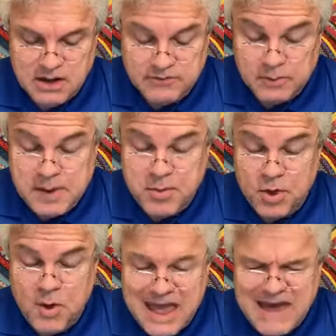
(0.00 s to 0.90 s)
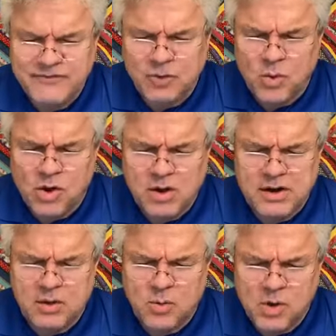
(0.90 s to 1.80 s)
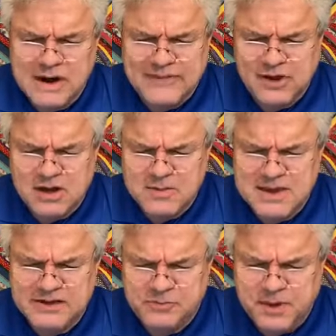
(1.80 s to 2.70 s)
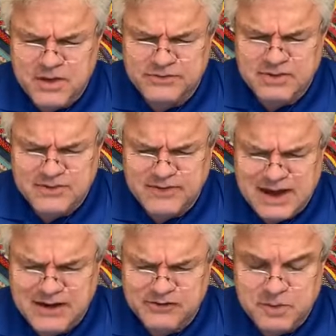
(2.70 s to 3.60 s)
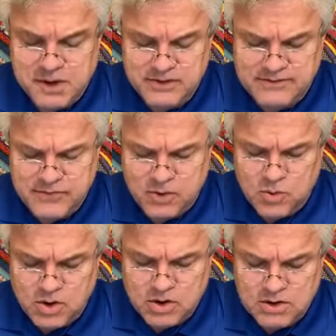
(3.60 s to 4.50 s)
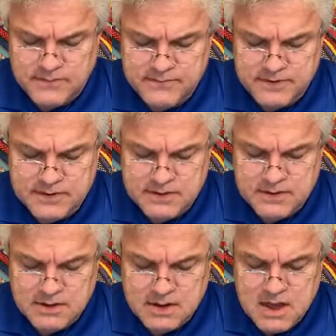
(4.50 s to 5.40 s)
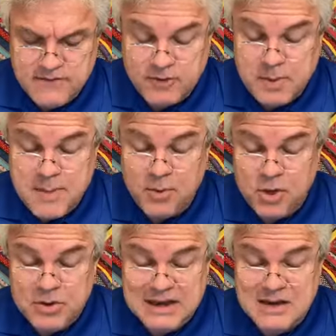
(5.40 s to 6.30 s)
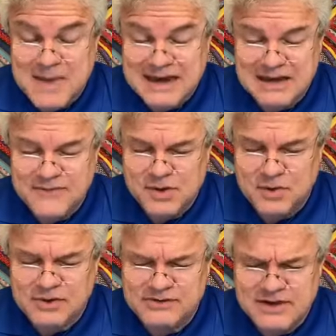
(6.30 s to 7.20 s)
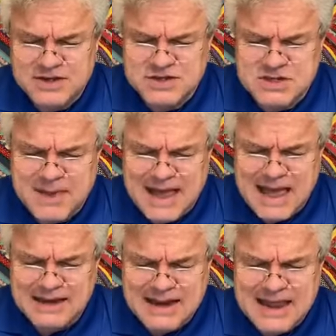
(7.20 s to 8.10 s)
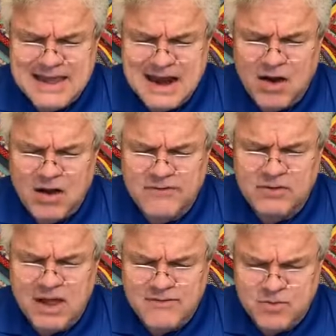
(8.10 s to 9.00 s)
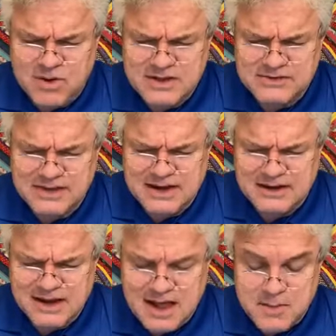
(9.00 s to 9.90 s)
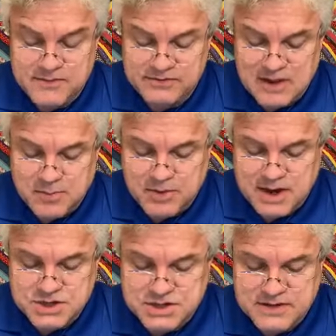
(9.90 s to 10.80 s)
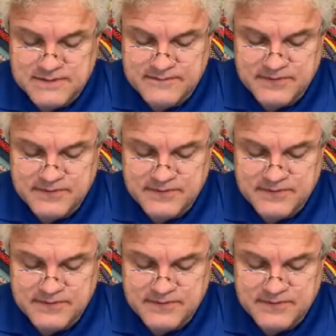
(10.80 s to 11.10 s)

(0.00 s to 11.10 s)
for people who have to work and are worried they're going to be exposed to the virus because of their work, for people who need to make difficult decisions about how to take care of loved ones in a time of separation,